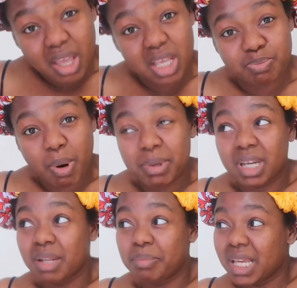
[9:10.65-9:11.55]
It's probably
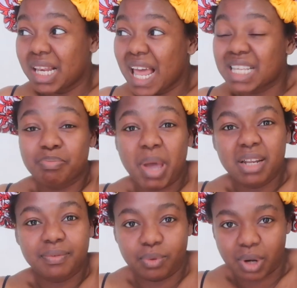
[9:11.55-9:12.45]
going to be less
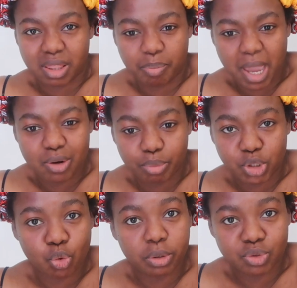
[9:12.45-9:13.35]
painful, like the pain will be
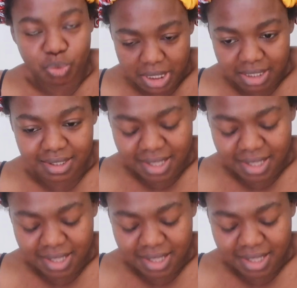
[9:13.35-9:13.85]
short and sweet,